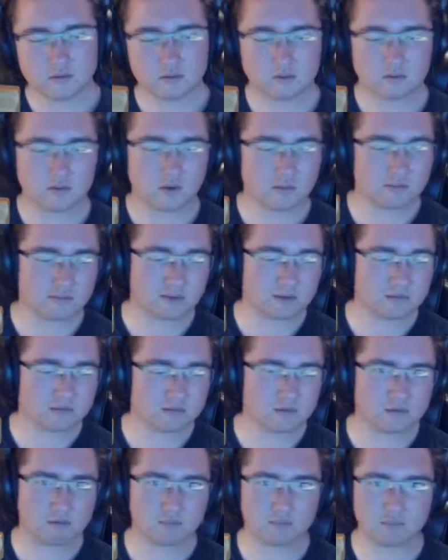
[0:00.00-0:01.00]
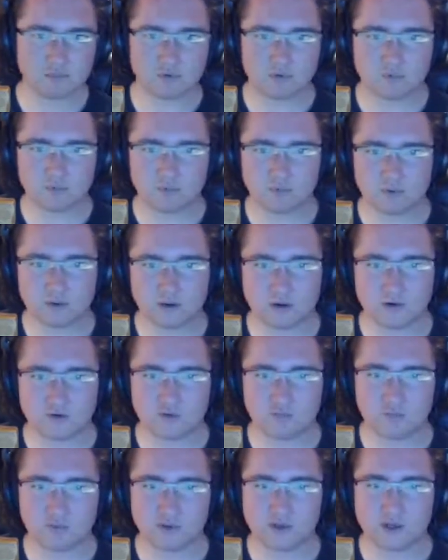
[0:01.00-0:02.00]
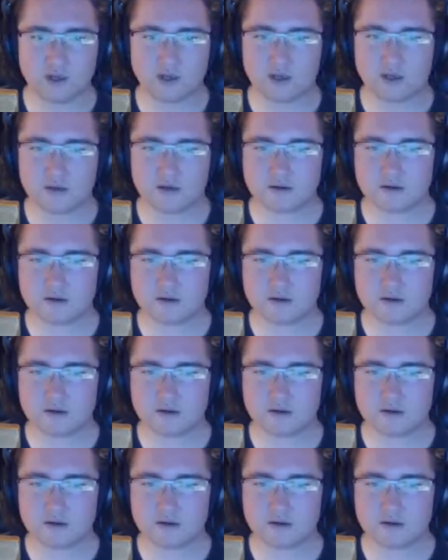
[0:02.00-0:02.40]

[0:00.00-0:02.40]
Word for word: I mean, you you pl are you playing any